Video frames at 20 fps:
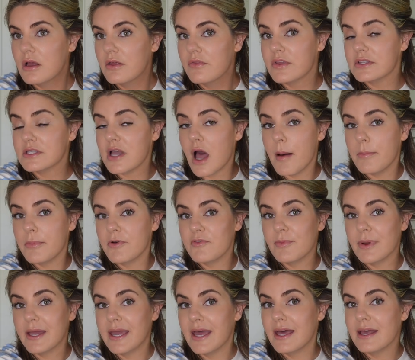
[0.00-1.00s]
the top of
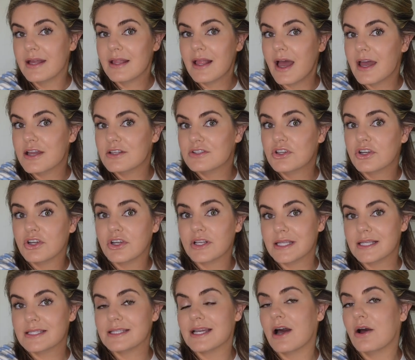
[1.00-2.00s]
my head, I turn
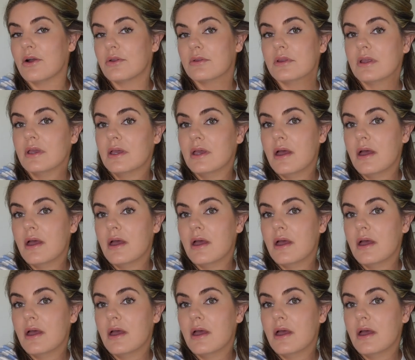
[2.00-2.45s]
it down